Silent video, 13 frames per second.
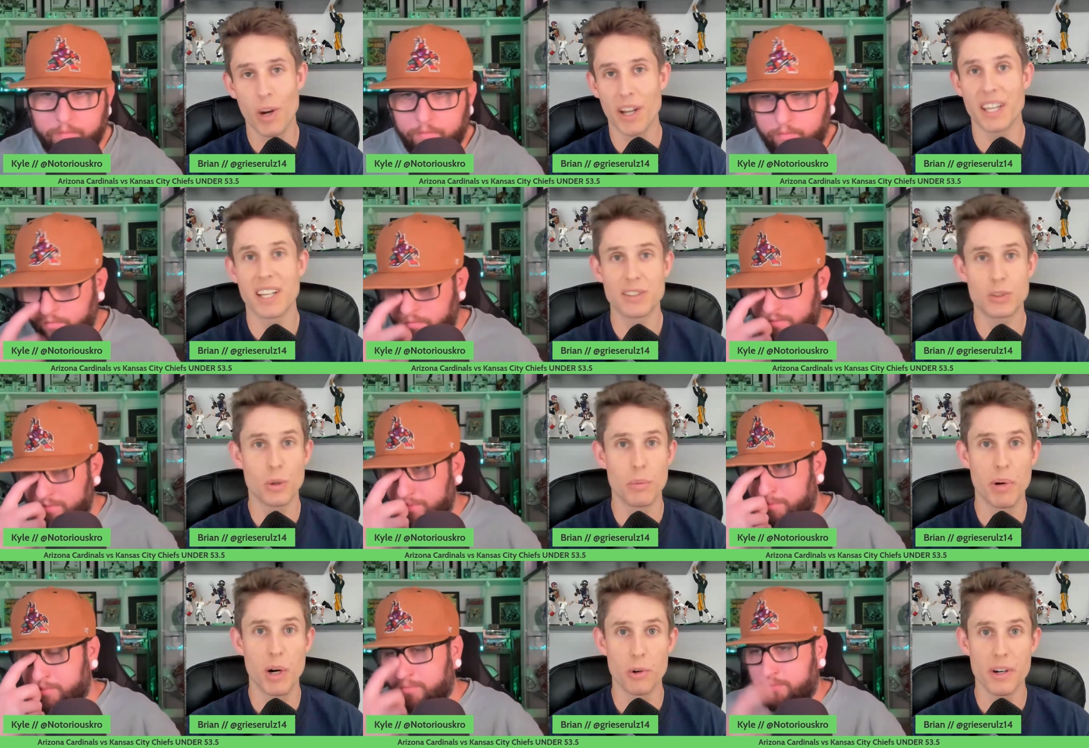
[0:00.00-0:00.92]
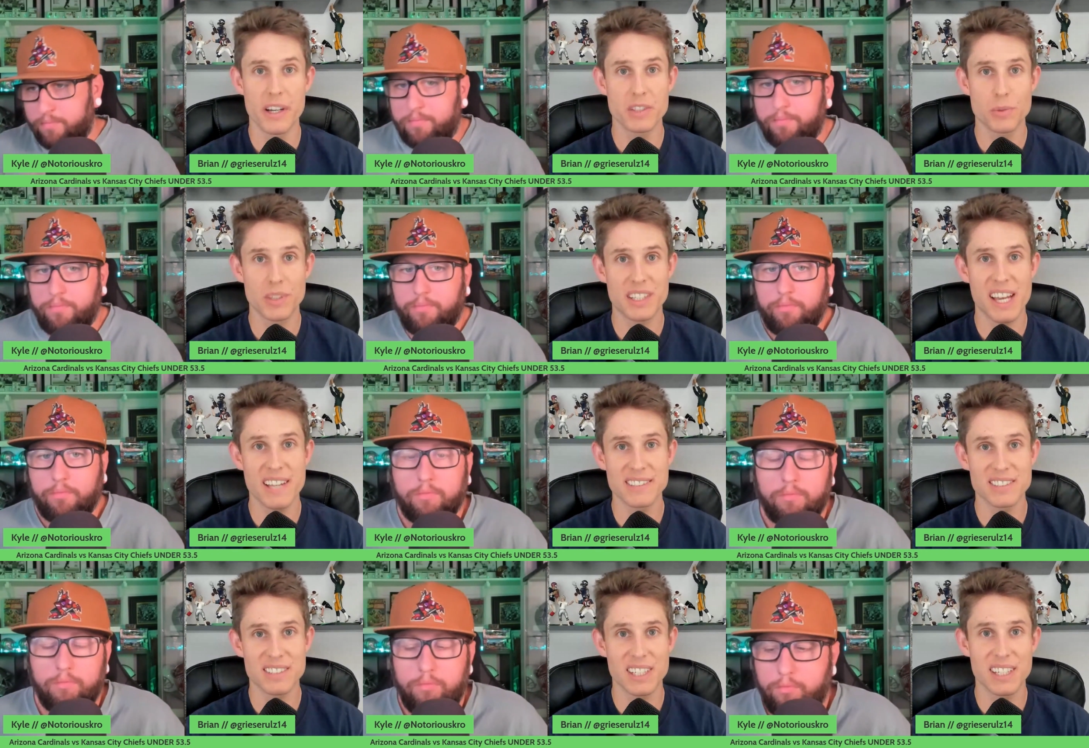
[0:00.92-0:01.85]
Speaker 1: to get into a boat race with
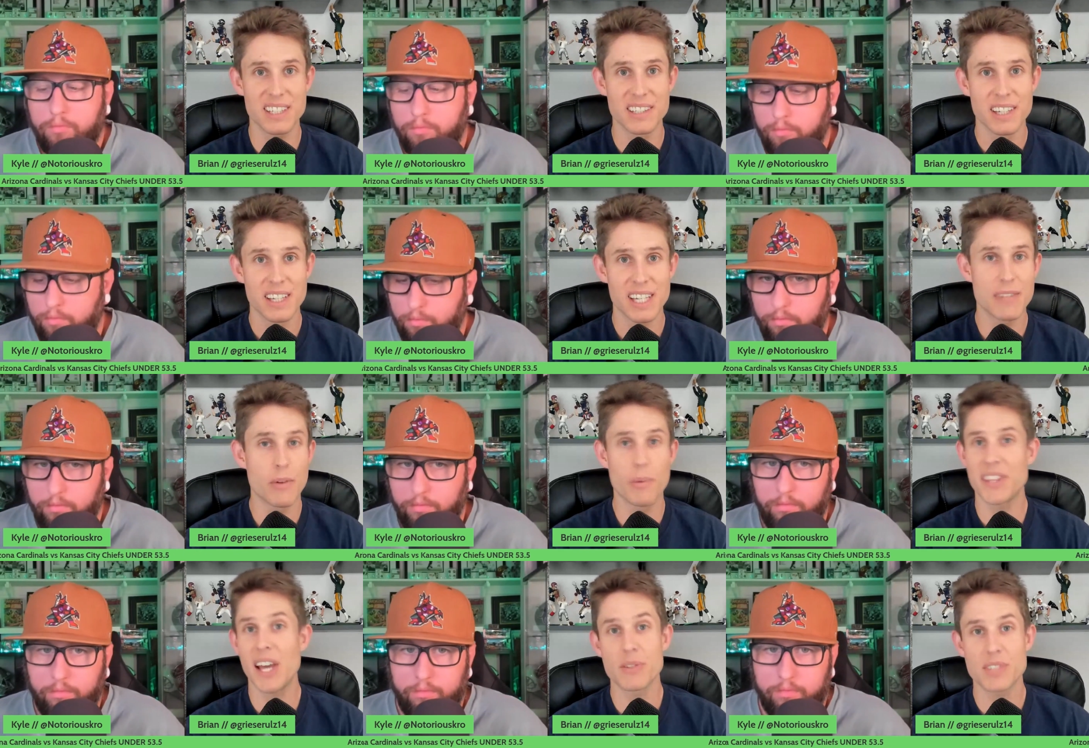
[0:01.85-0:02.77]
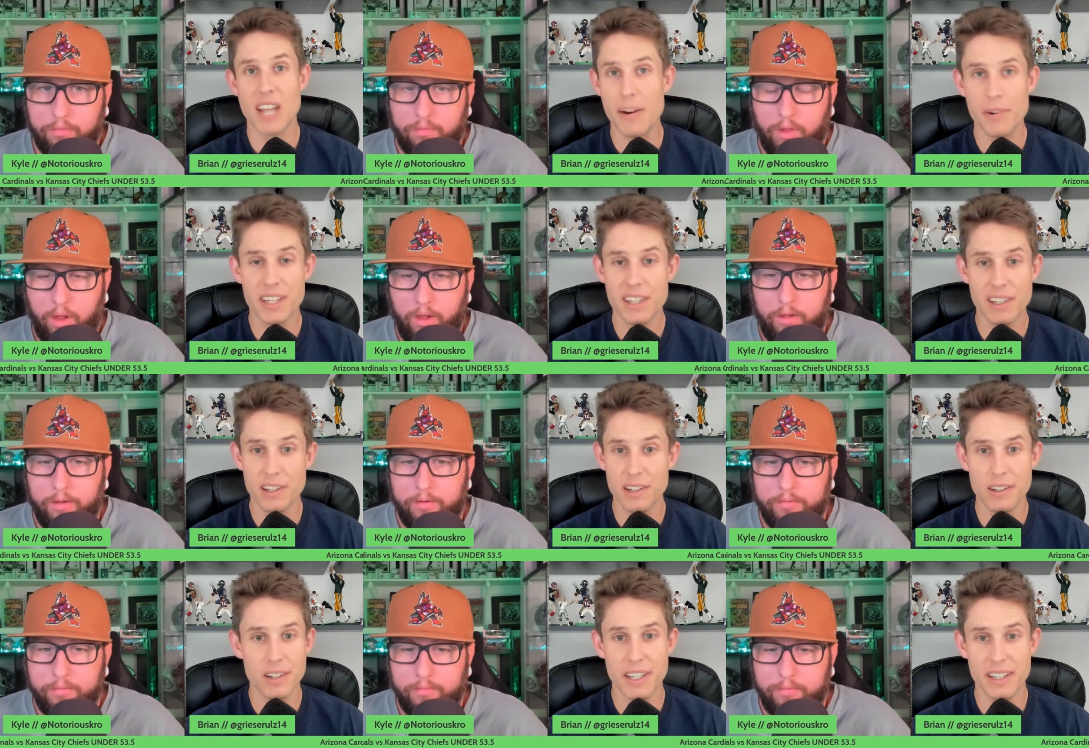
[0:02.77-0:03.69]
Kansas City, even without Tyreek
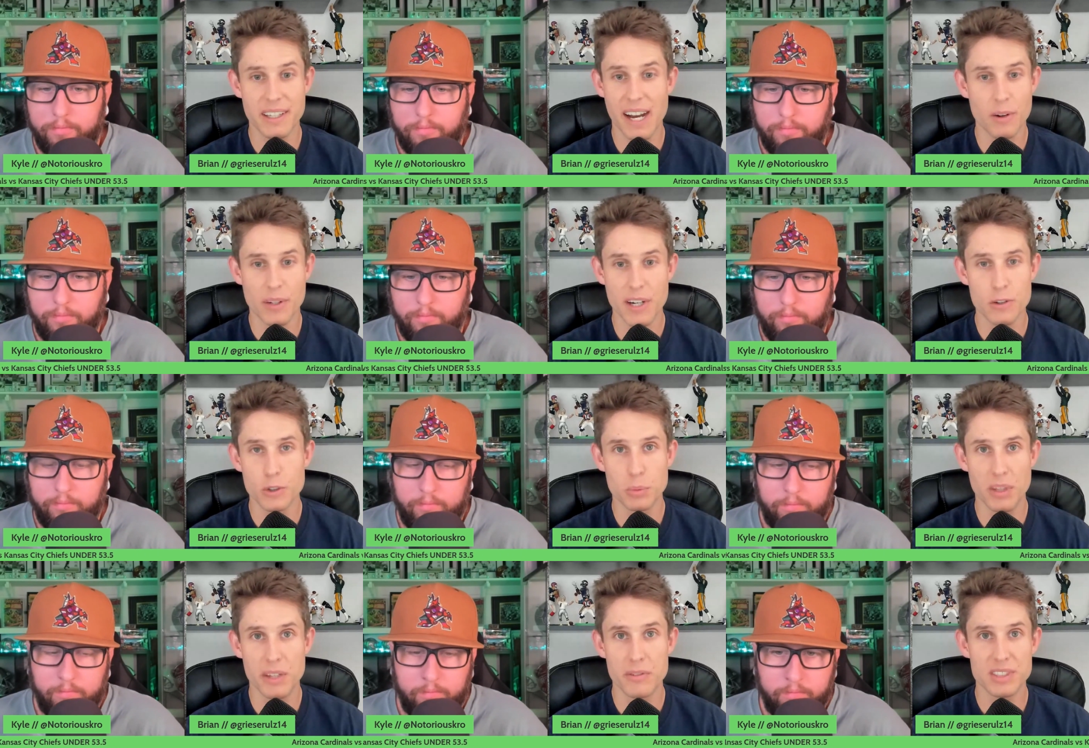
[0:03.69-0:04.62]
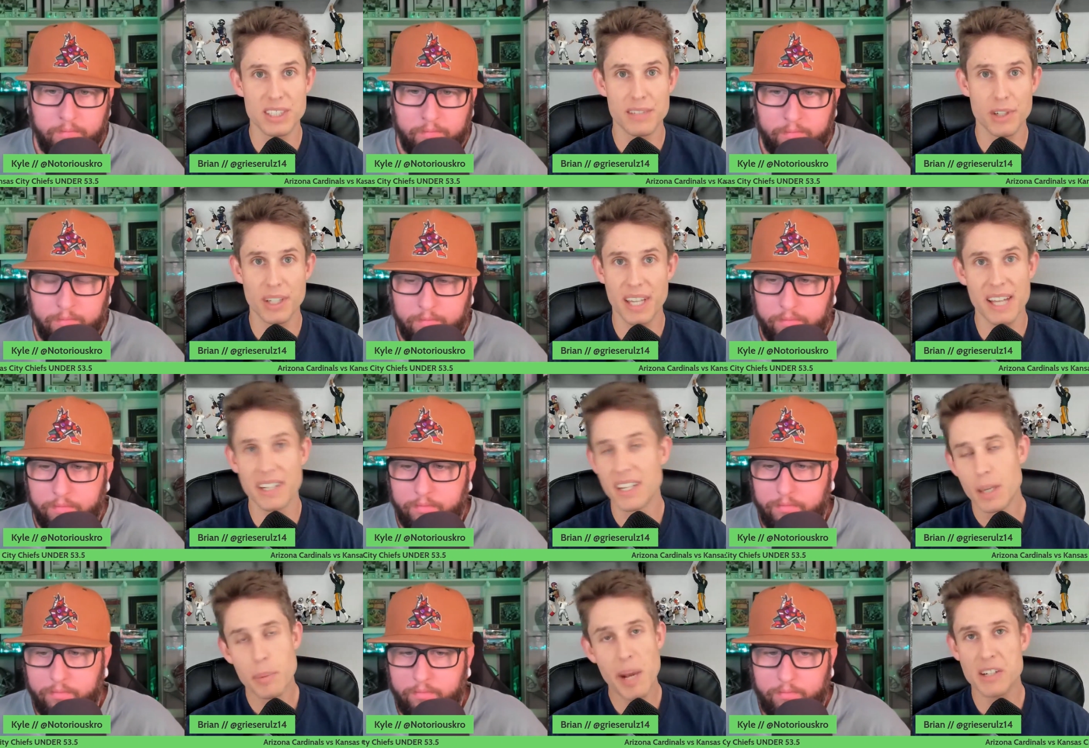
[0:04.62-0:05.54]
Hill. Eh, I don't care who's playing receiver. Again,
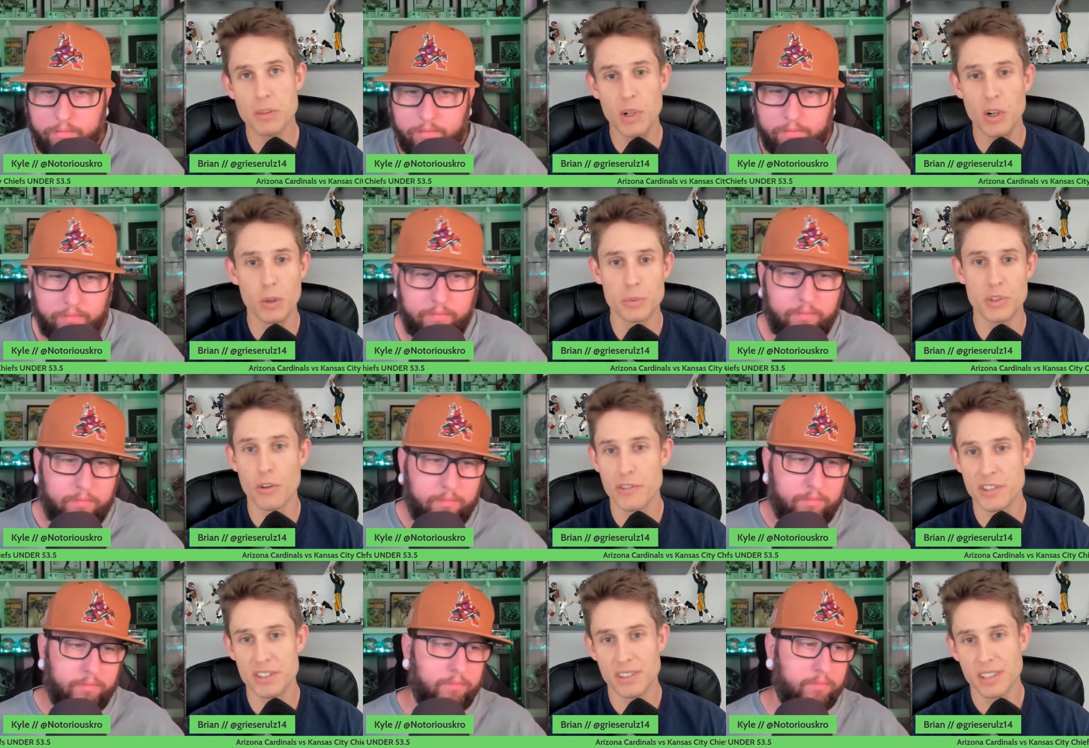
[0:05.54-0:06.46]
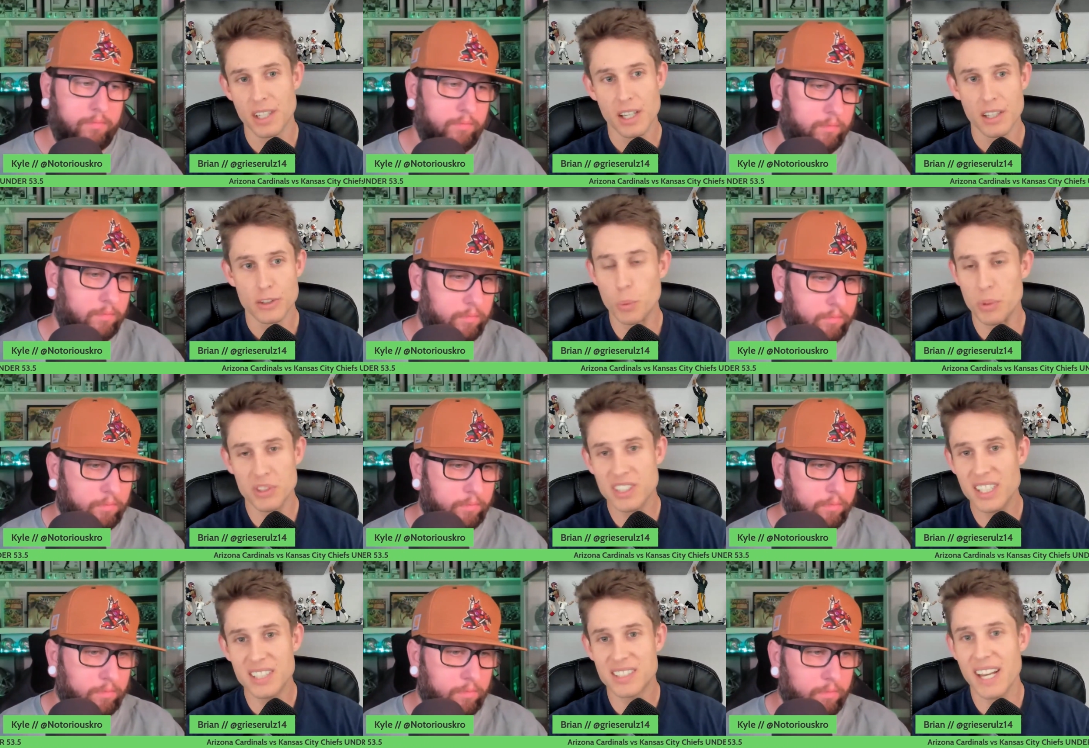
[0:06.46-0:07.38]
Patrick Mahomes over
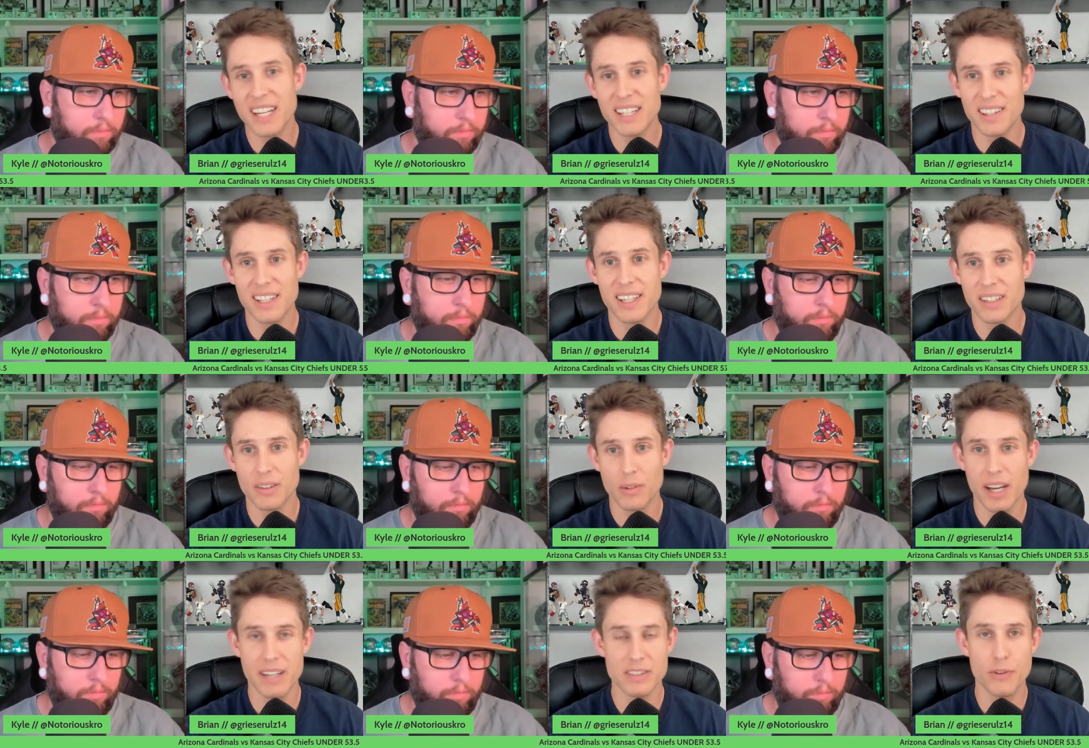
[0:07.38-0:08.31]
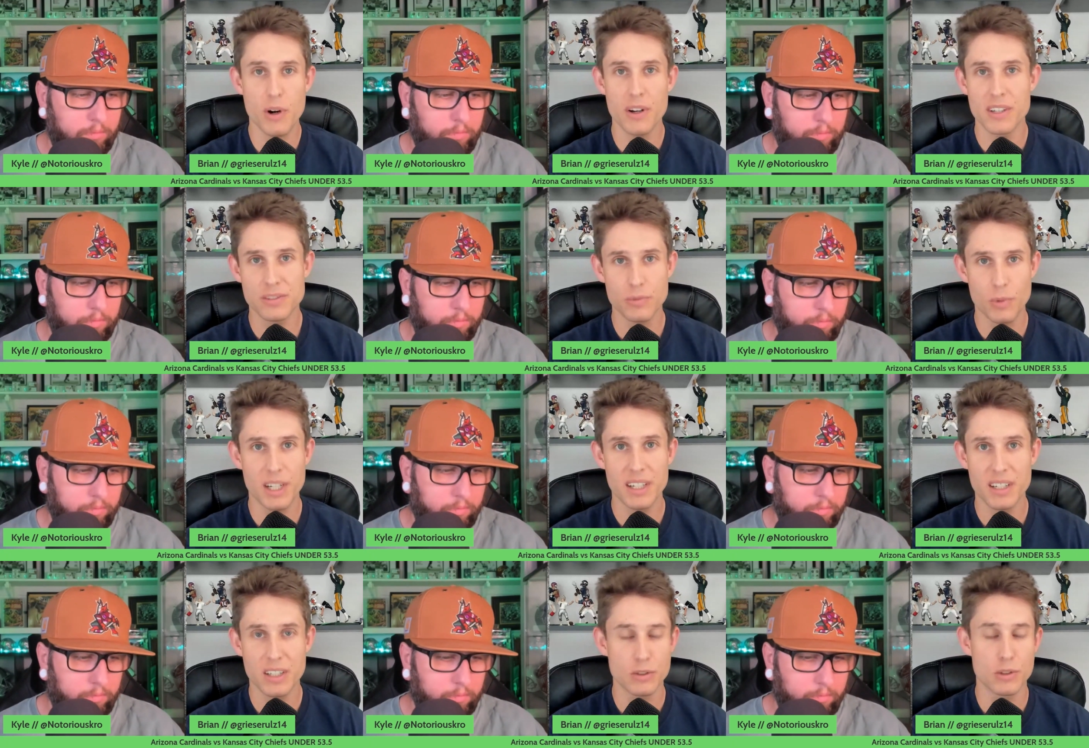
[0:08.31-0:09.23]
supersedes anything as far as
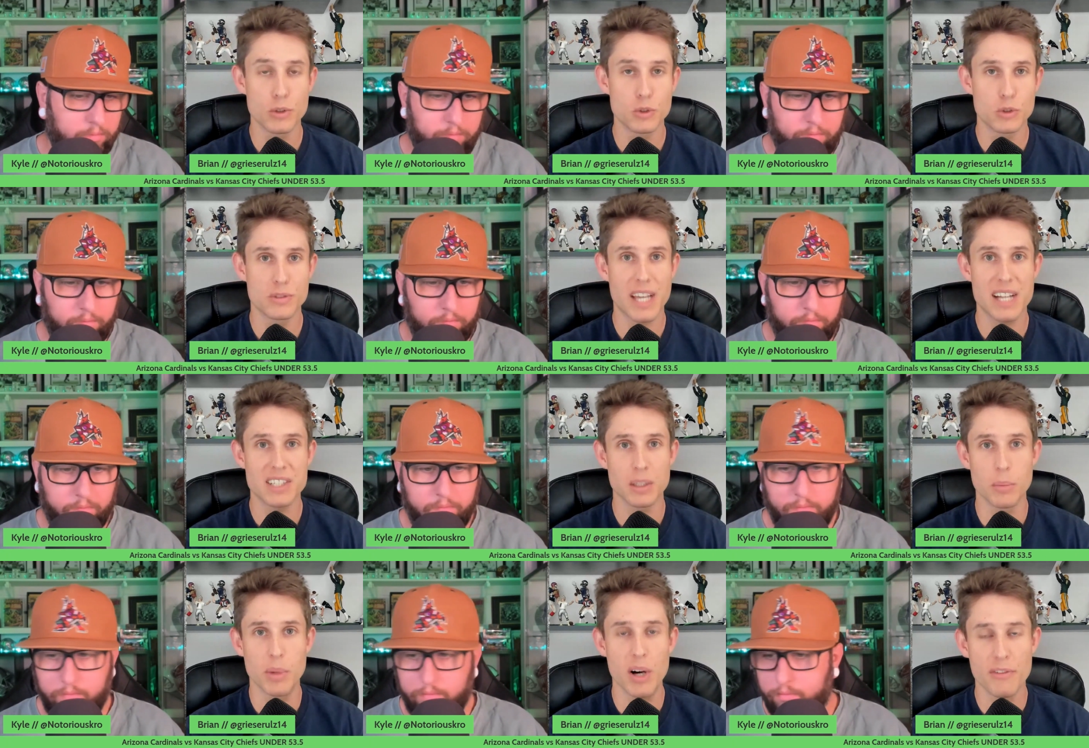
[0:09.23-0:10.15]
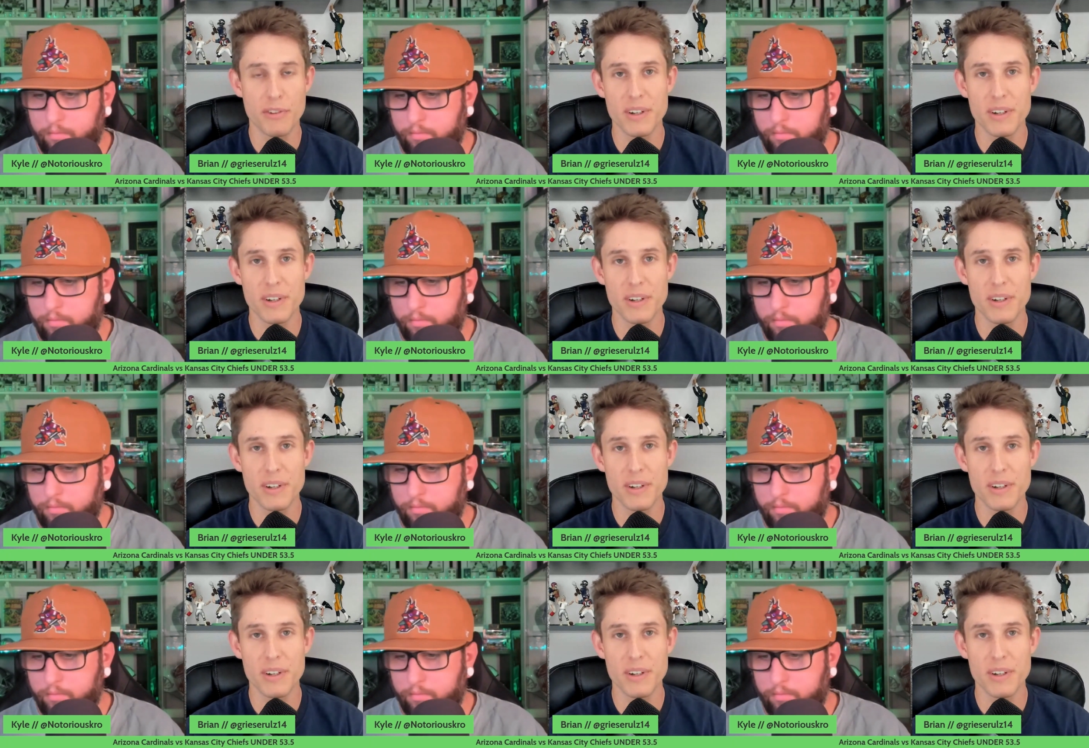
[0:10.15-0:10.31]
what who's catching the ball for